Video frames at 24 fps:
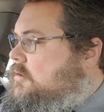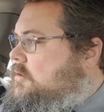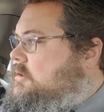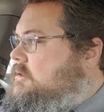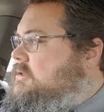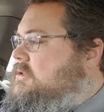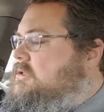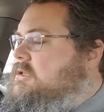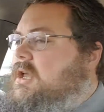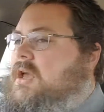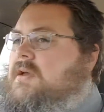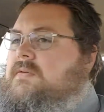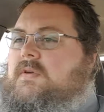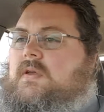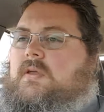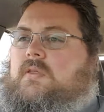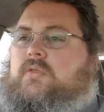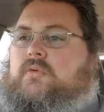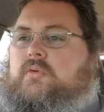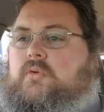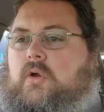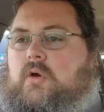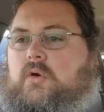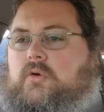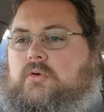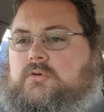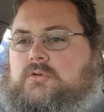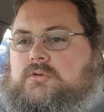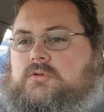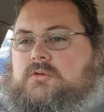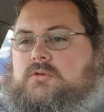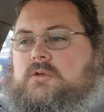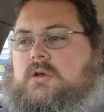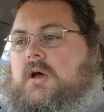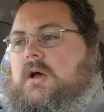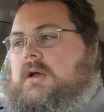saving
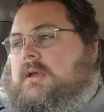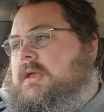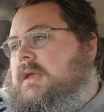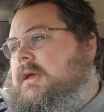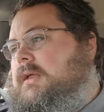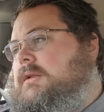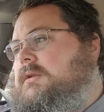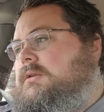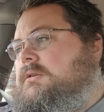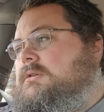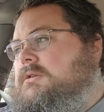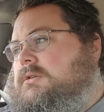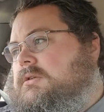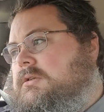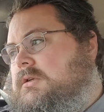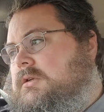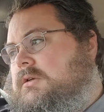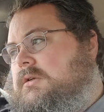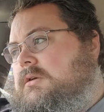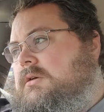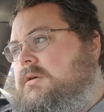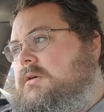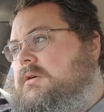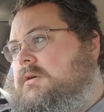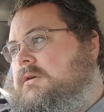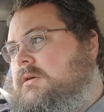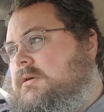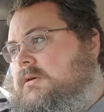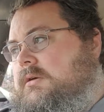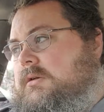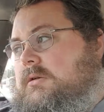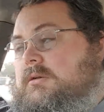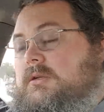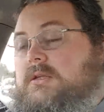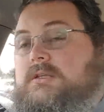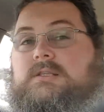throws against
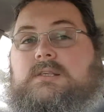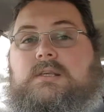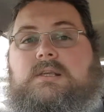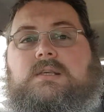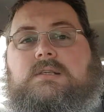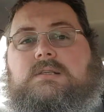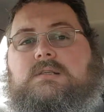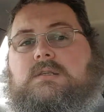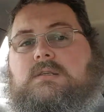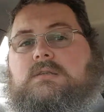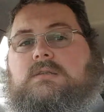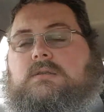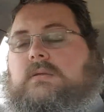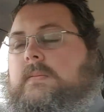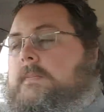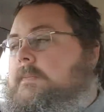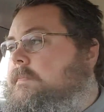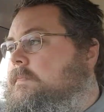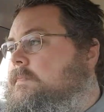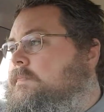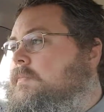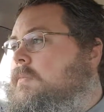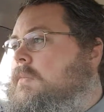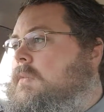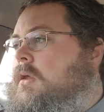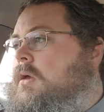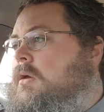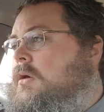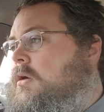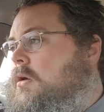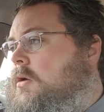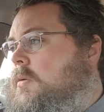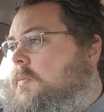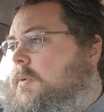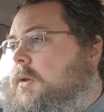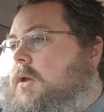diseases,
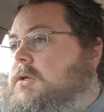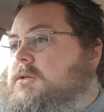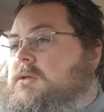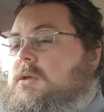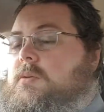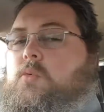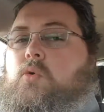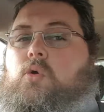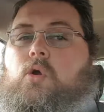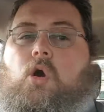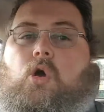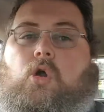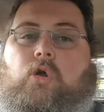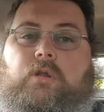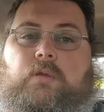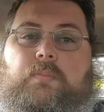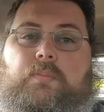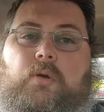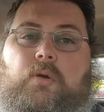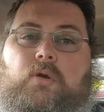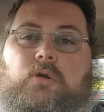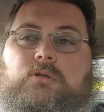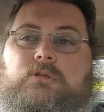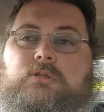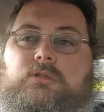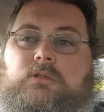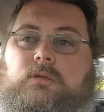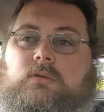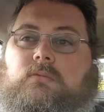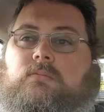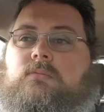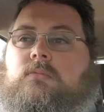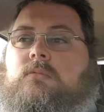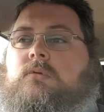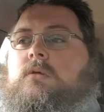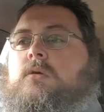because a more hardy
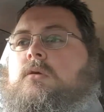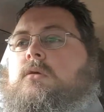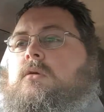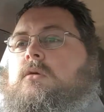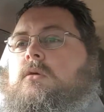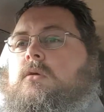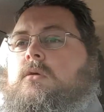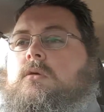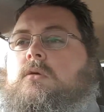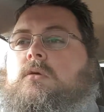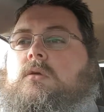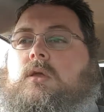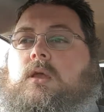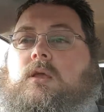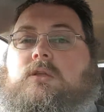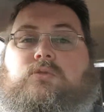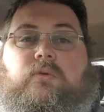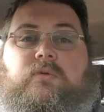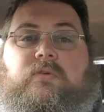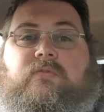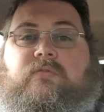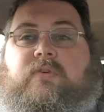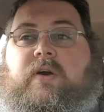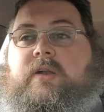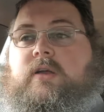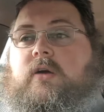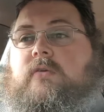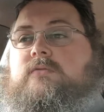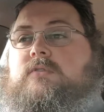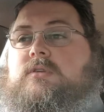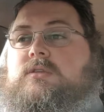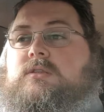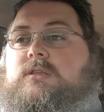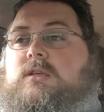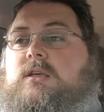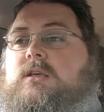person is going to fight off
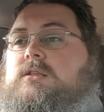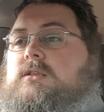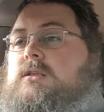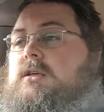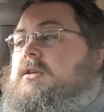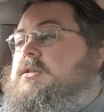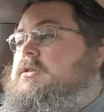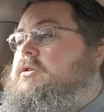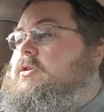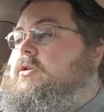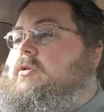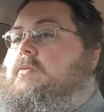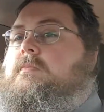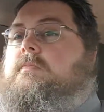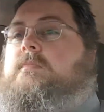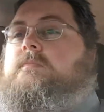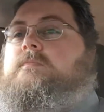disease easier.